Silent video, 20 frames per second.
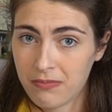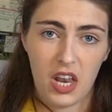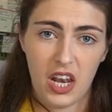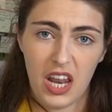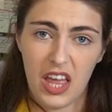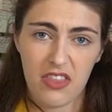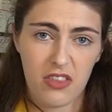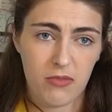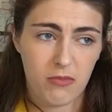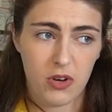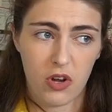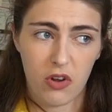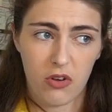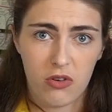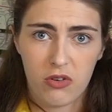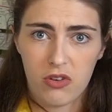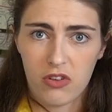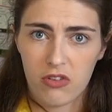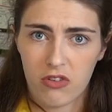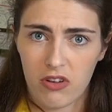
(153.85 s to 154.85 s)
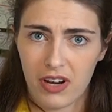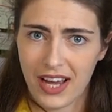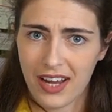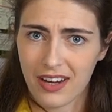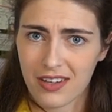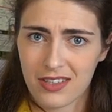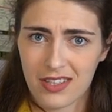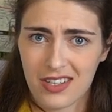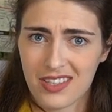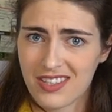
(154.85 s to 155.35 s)
Let them know you're an
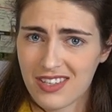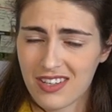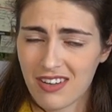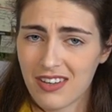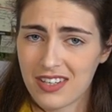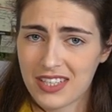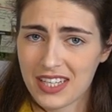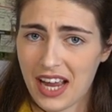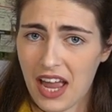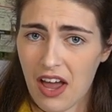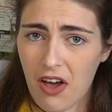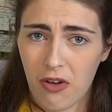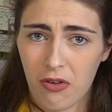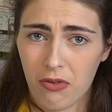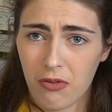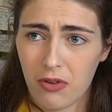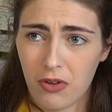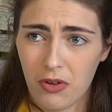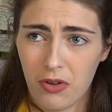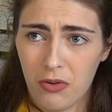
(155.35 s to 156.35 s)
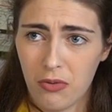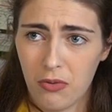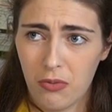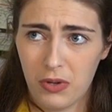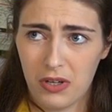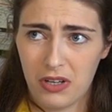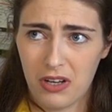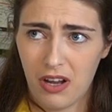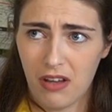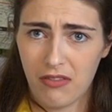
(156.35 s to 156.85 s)
actor starting out who
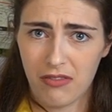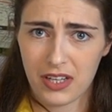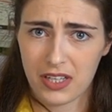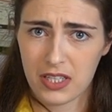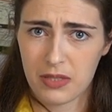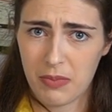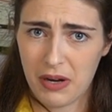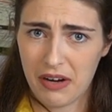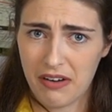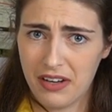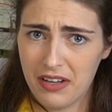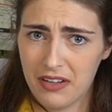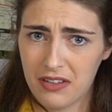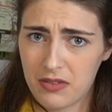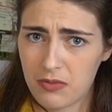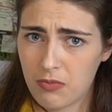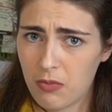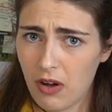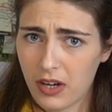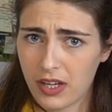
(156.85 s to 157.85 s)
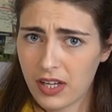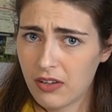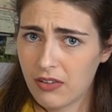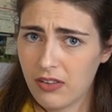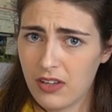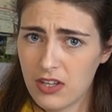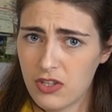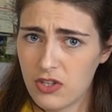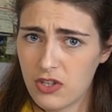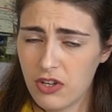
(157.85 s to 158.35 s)
would love experience working
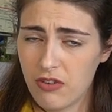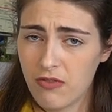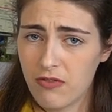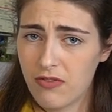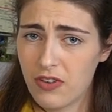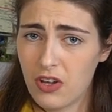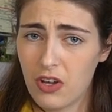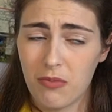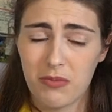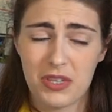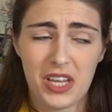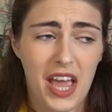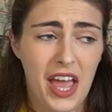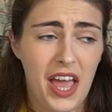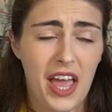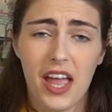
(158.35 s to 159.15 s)
on their student films.